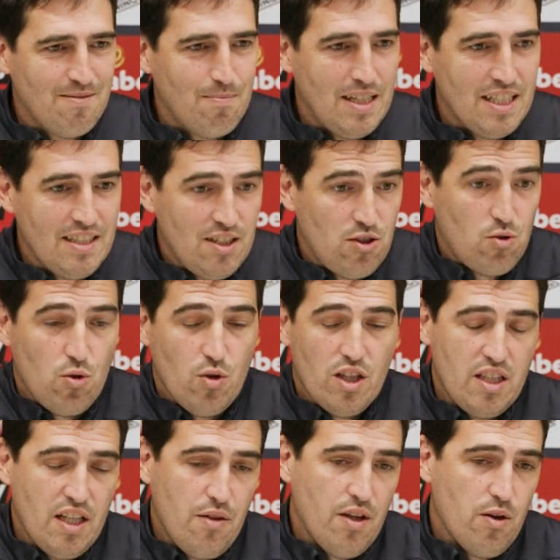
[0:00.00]
But it's true
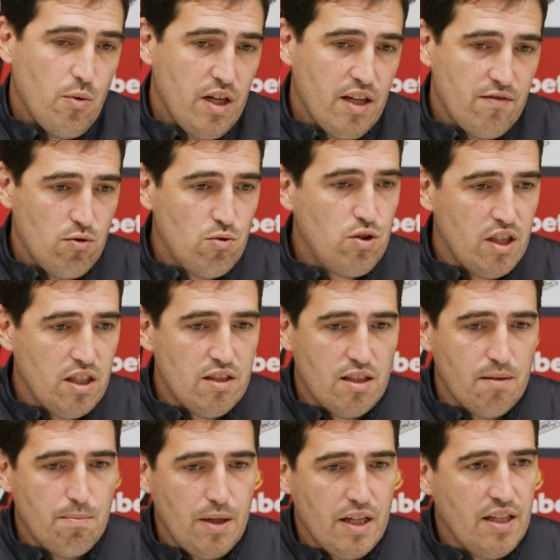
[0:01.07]
that I think we have to change
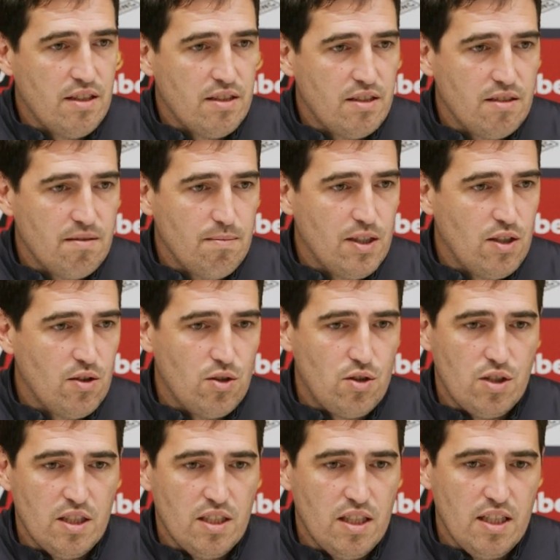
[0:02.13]
some players
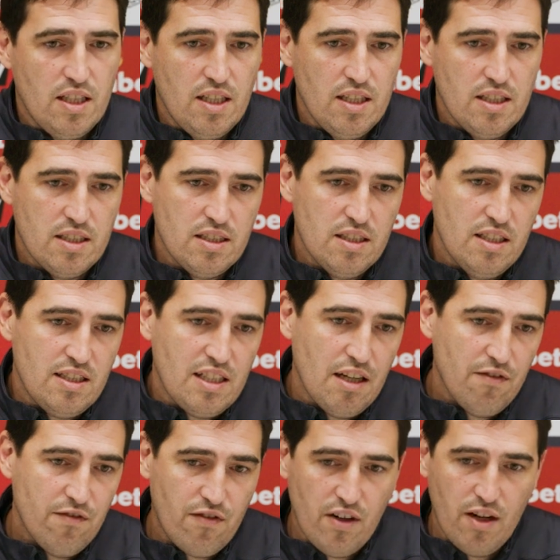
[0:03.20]
because the
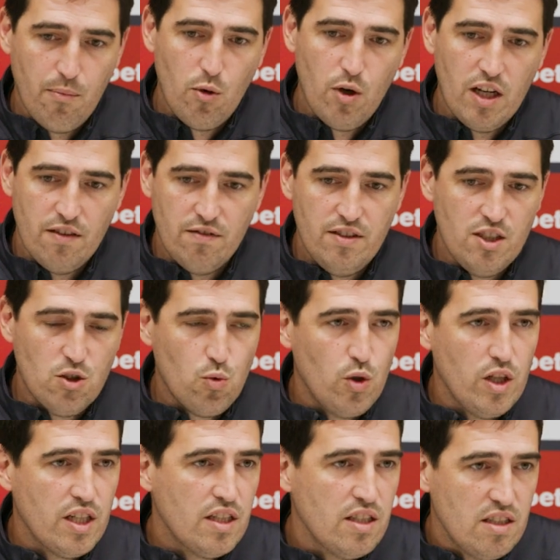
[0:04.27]
time frame we have this
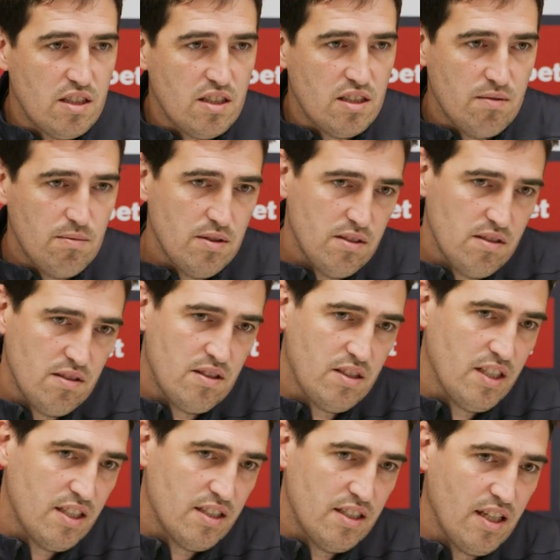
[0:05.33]
week is
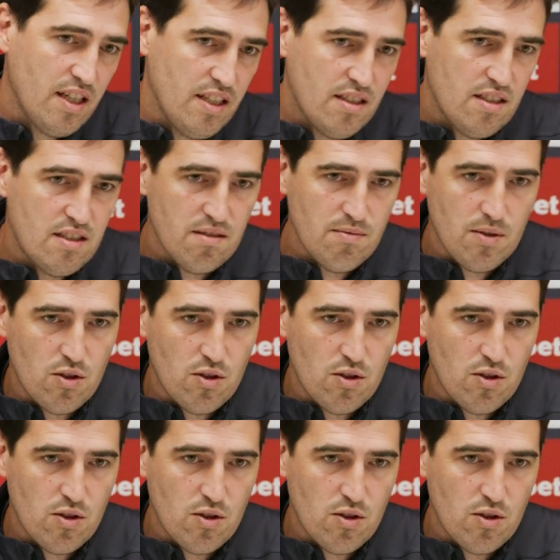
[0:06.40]
6 days,